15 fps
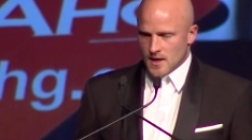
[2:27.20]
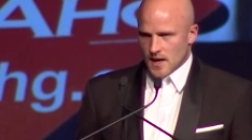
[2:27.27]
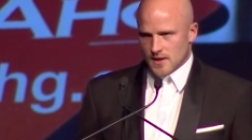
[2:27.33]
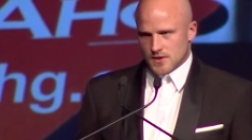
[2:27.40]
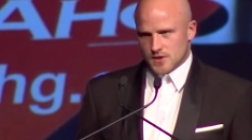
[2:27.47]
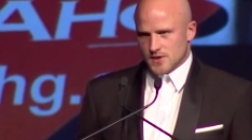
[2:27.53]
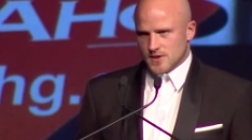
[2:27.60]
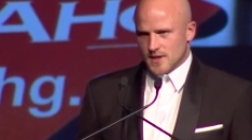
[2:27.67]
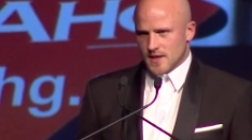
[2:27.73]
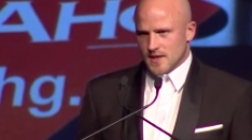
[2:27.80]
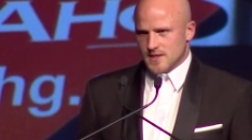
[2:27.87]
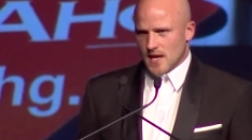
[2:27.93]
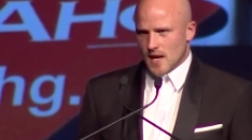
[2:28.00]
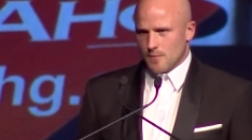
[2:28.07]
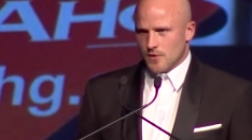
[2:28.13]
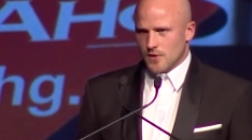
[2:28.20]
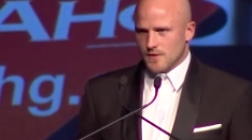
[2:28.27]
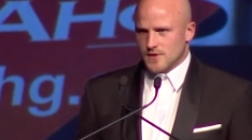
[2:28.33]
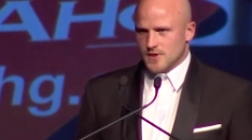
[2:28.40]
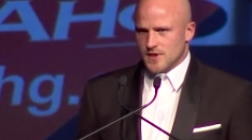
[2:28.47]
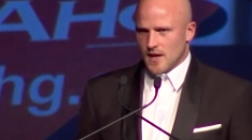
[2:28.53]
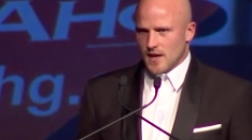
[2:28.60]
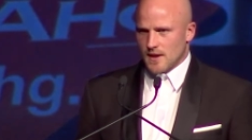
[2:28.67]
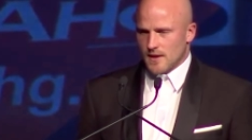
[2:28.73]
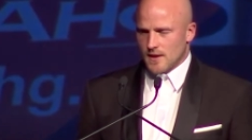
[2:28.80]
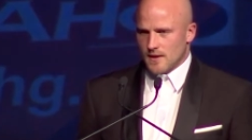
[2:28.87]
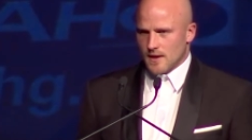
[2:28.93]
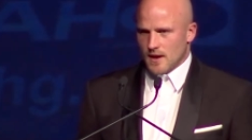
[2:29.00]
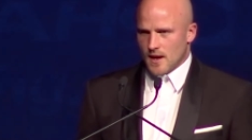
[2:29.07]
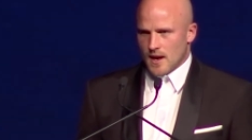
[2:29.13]
and just the example you've set
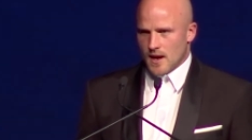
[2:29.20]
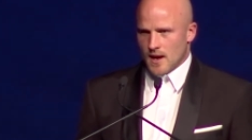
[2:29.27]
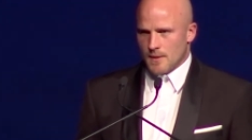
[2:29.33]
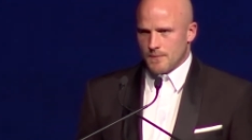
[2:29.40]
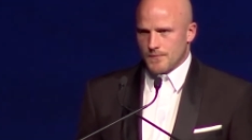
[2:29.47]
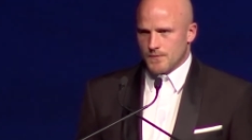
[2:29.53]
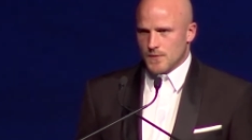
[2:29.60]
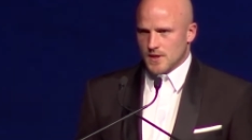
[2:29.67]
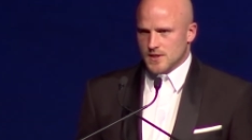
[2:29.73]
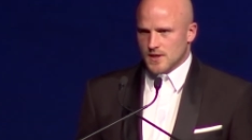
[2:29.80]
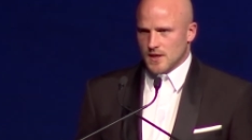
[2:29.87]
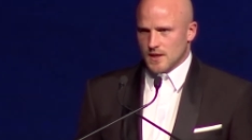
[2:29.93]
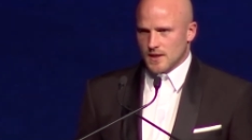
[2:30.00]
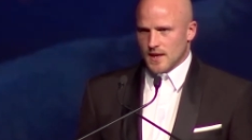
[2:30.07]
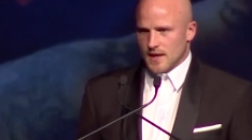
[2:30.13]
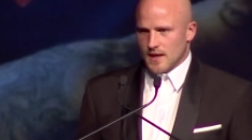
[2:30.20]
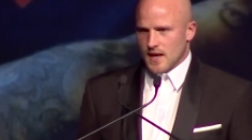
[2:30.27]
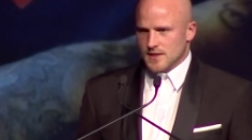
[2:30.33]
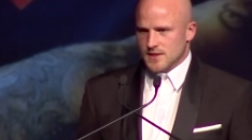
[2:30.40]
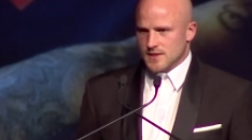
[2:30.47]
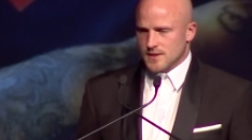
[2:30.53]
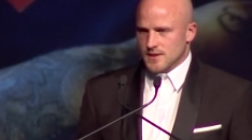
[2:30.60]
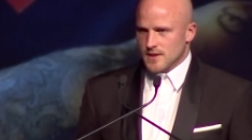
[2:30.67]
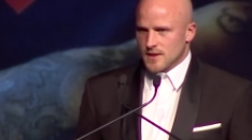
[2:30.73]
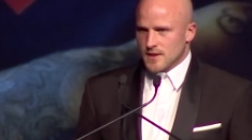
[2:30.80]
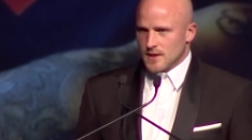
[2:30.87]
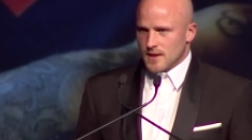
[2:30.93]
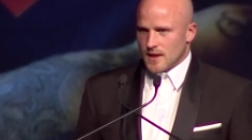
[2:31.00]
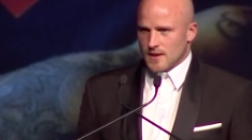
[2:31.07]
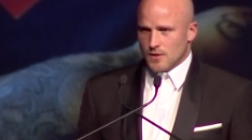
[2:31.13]
um, it's going to lead us
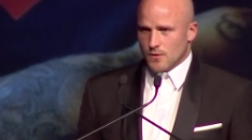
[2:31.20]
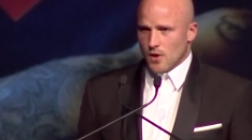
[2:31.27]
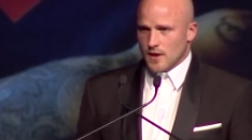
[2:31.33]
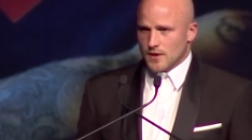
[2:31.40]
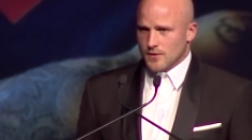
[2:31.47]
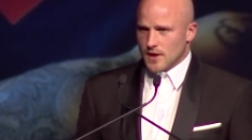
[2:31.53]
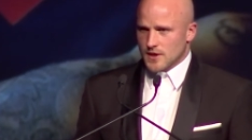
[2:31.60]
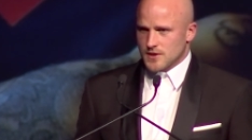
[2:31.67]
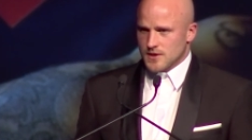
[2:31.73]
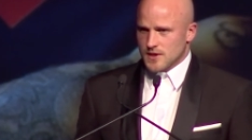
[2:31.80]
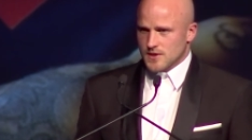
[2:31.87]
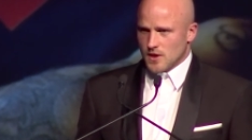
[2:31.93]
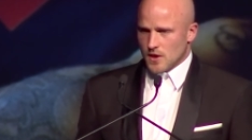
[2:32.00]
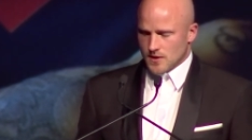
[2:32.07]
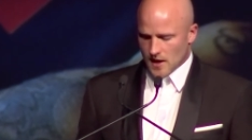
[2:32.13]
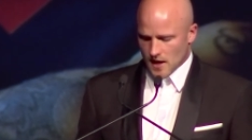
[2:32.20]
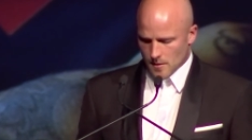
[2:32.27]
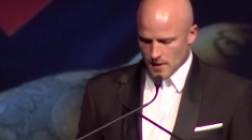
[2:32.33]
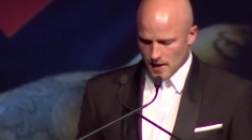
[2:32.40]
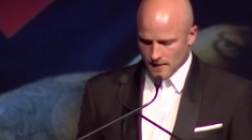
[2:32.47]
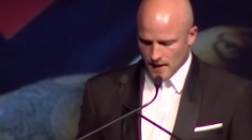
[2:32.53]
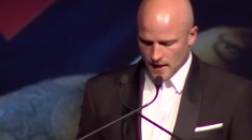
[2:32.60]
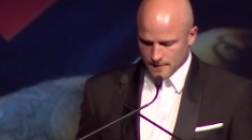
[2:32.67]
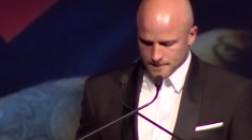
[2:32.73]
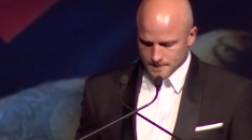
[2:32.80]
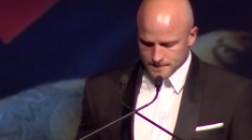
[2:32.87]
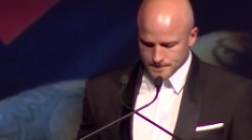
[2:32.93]
in the right direction. There's no doubt about that.